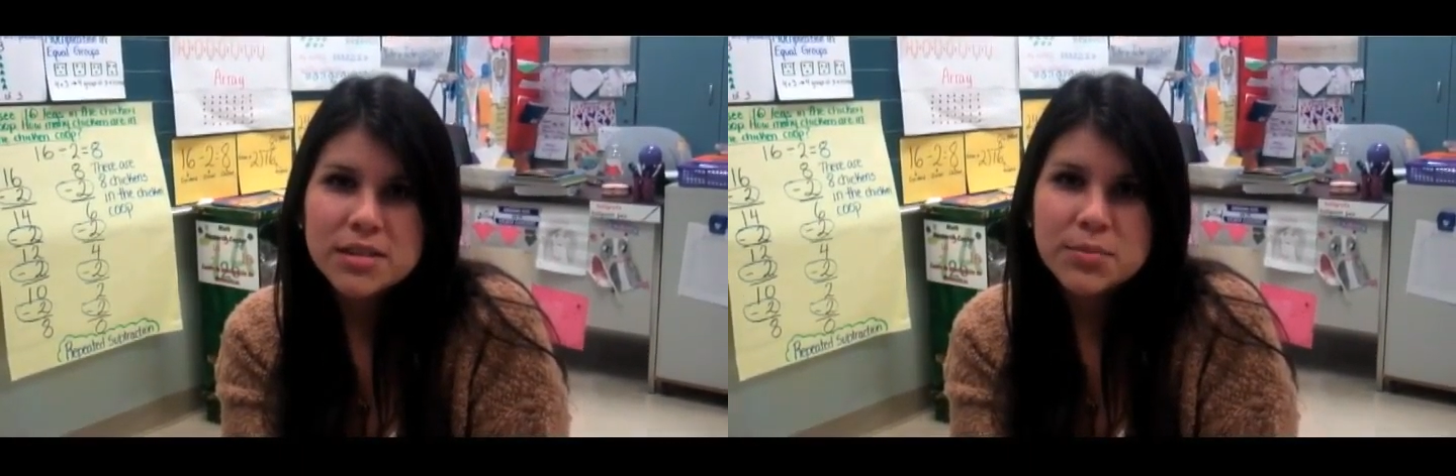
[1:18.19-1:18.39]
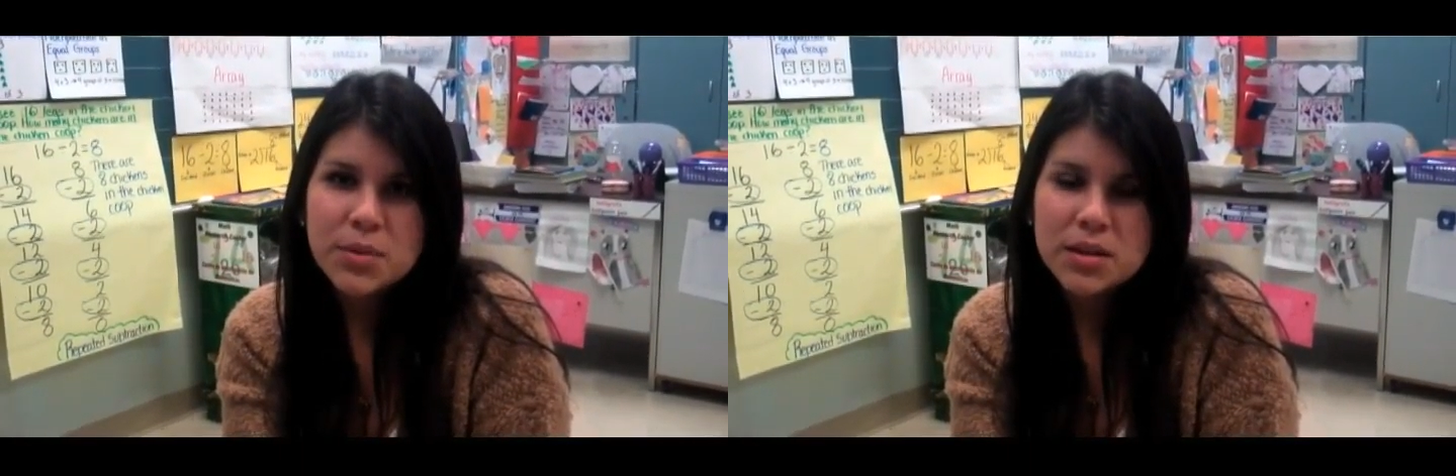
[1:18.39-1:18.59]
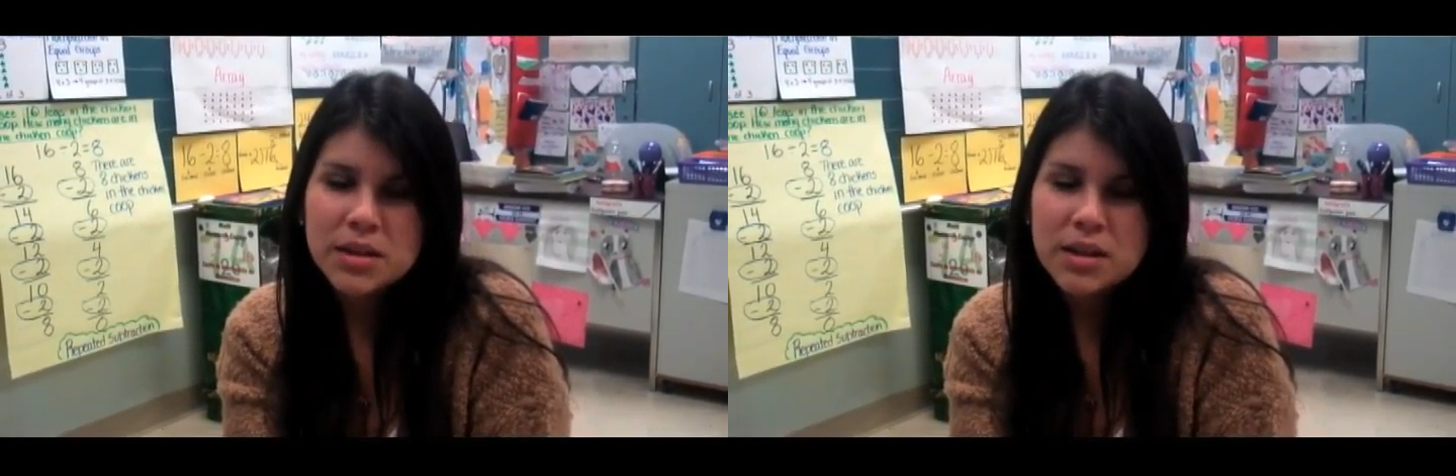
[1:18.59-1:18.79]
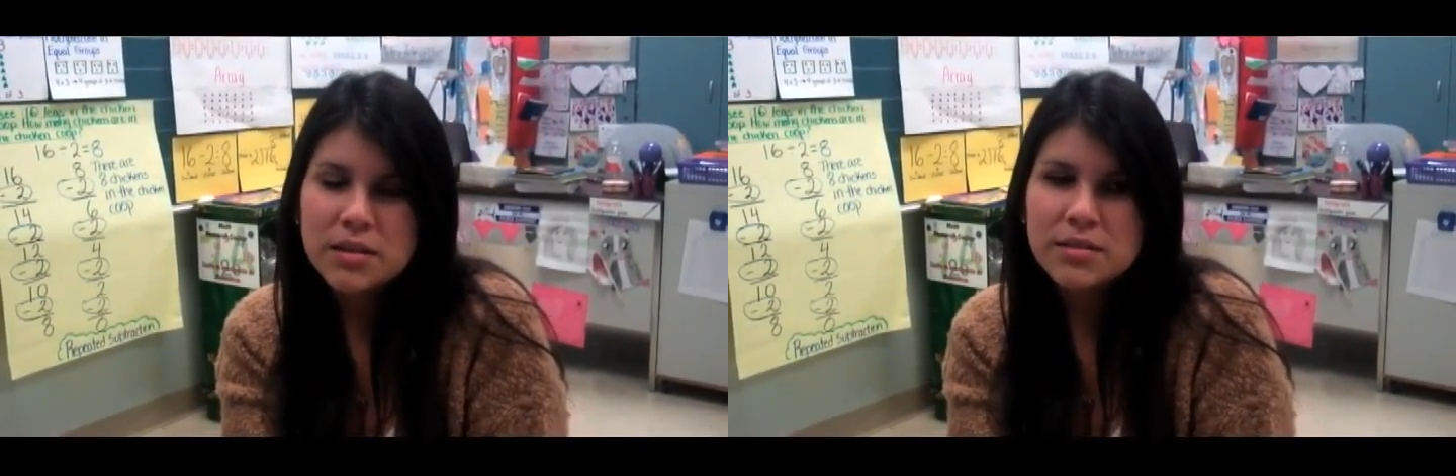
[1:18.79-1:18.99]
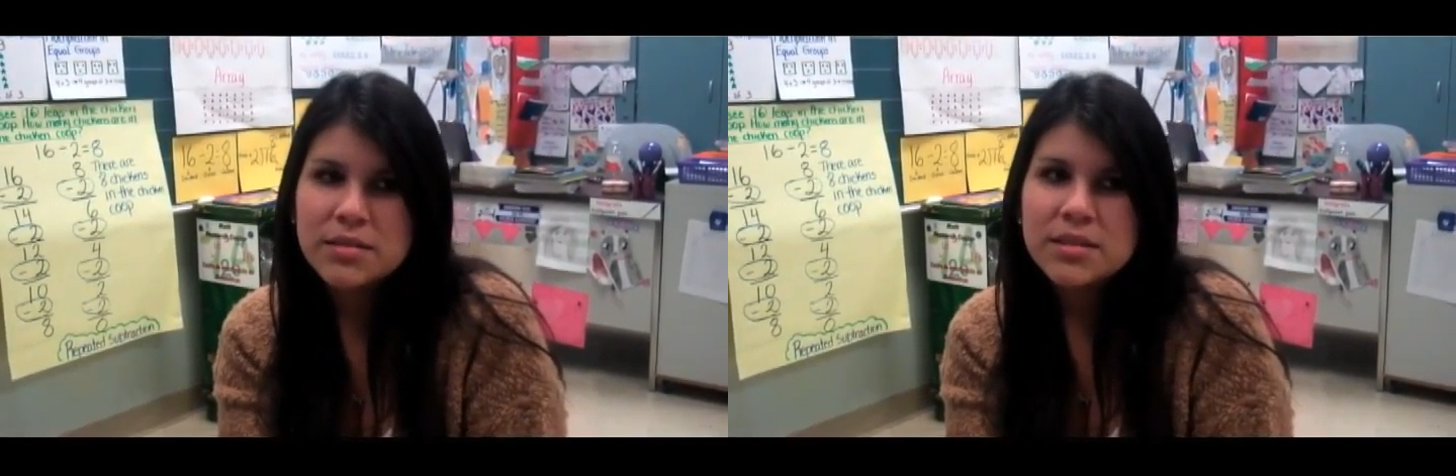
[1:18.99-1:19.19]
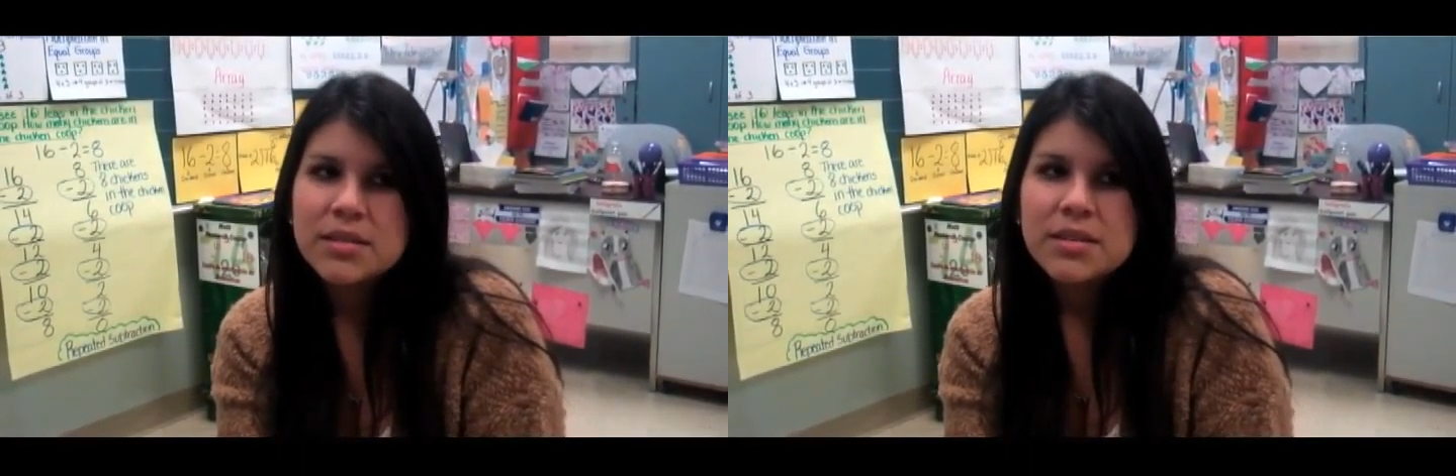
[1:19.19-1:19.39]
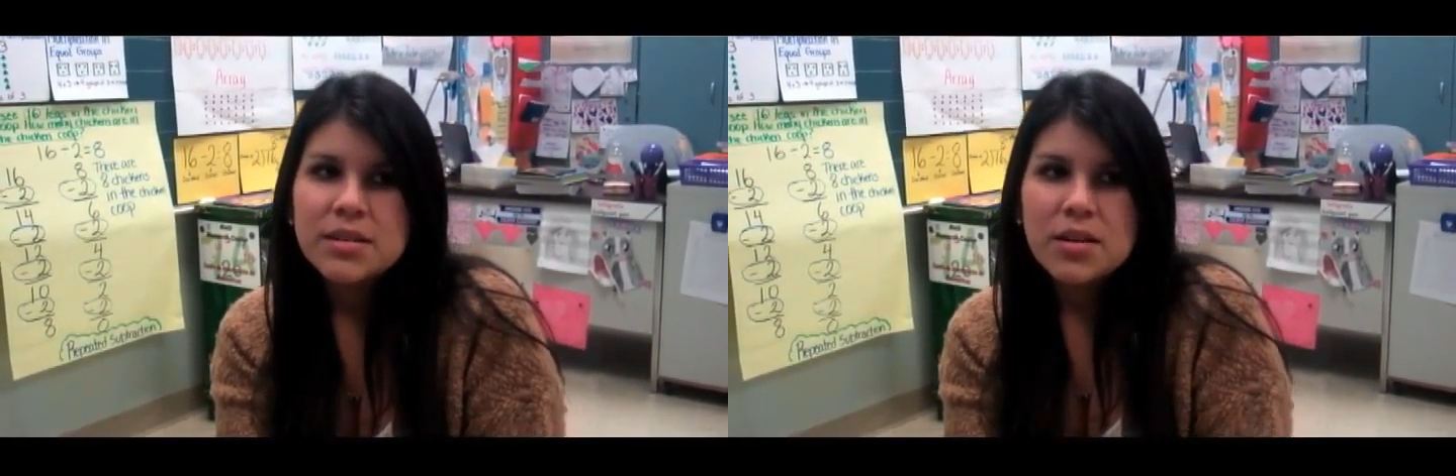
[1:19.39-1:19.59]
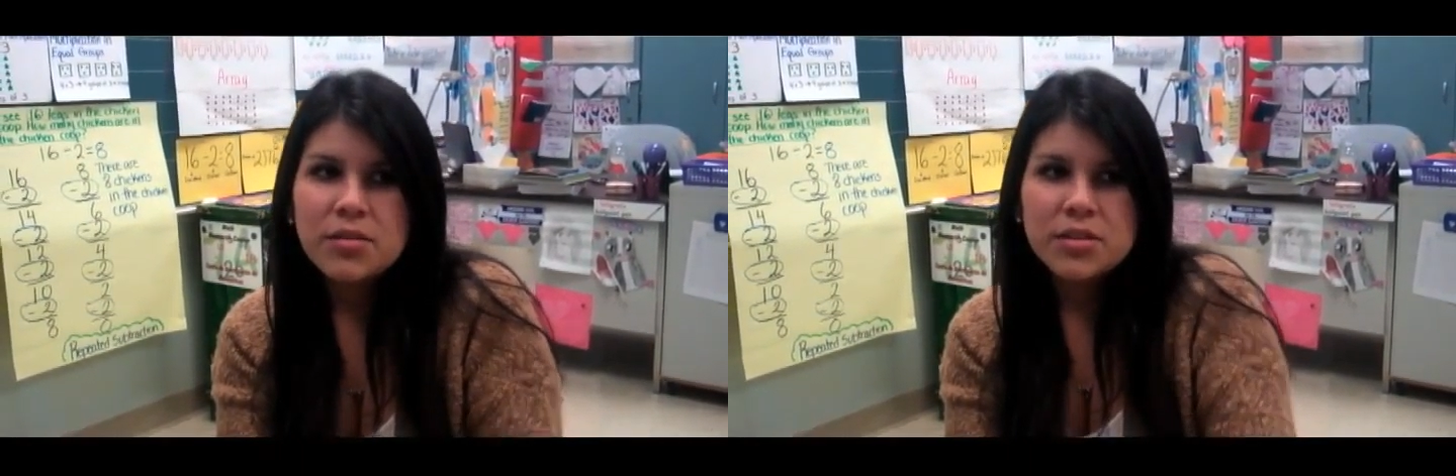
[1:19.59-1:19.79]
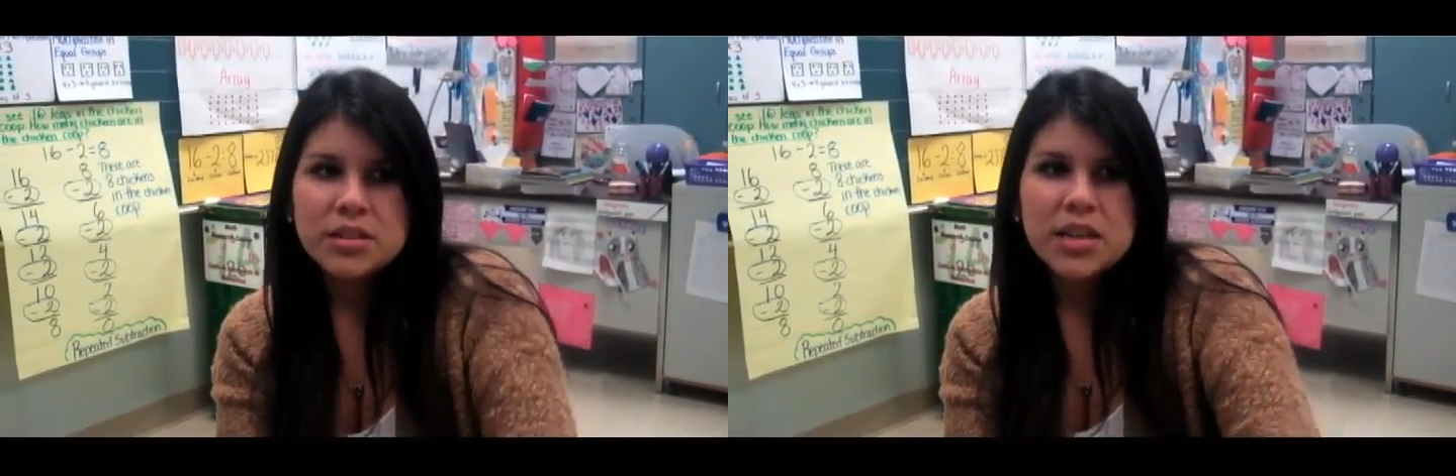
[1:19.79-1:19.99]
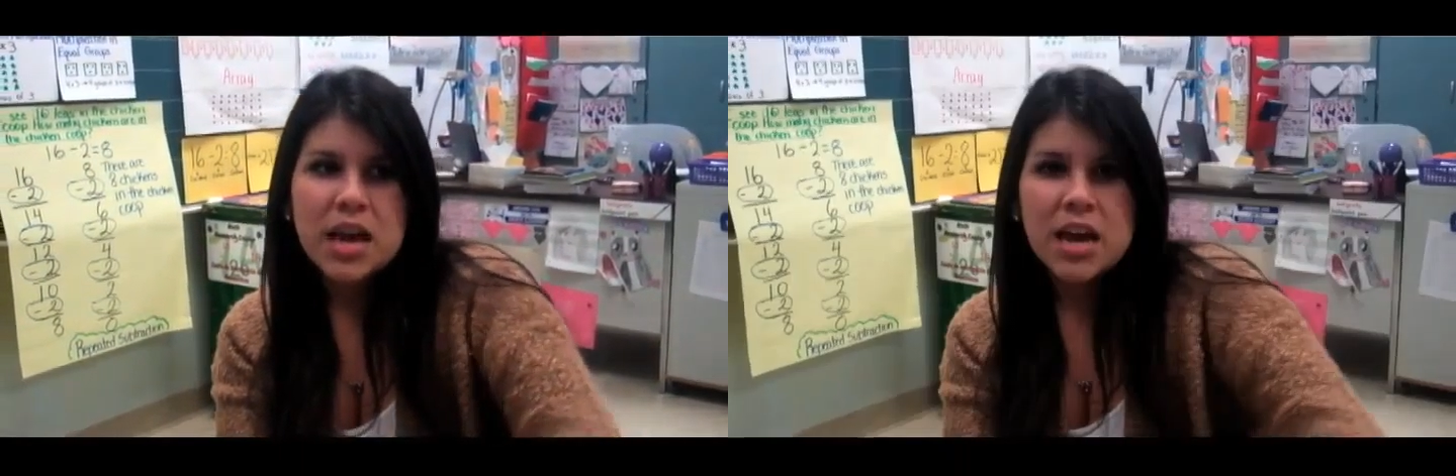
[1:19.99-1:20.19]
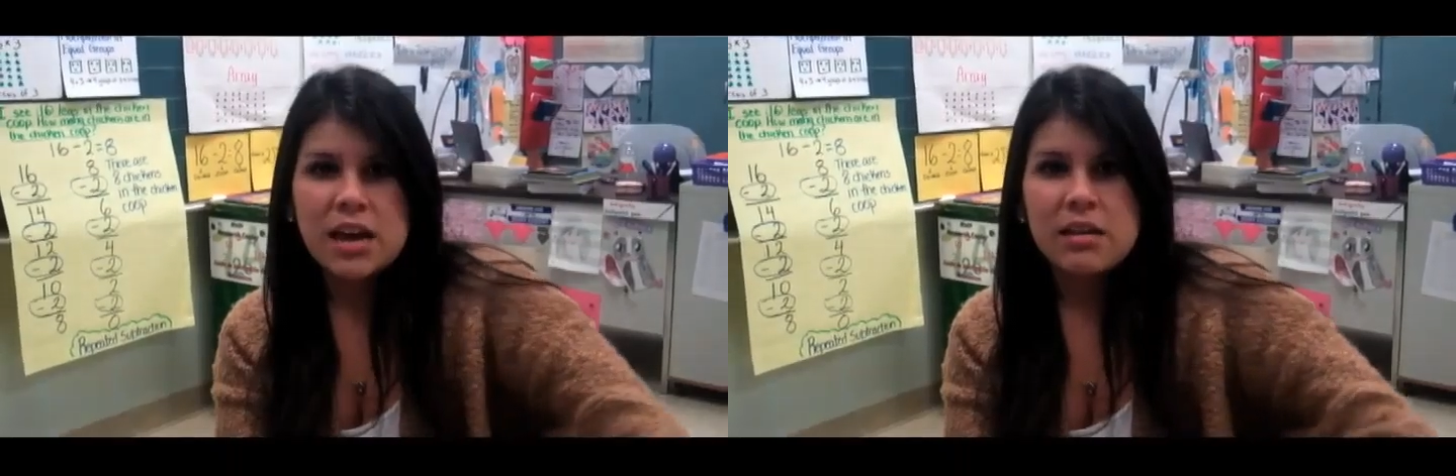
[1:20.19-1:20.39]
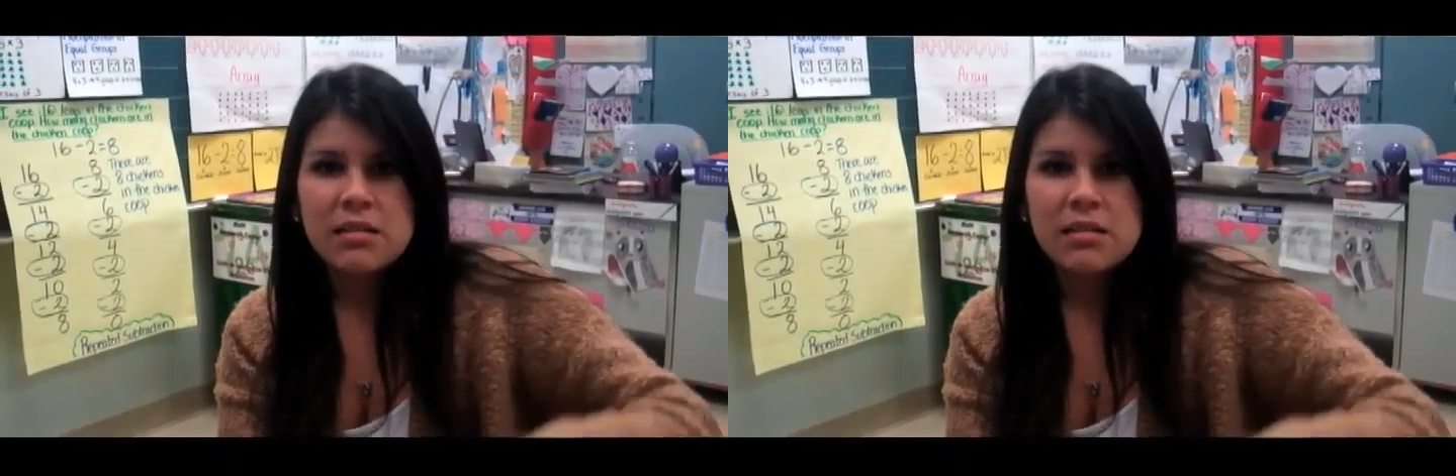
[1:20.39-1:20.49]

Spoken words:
depending on the day.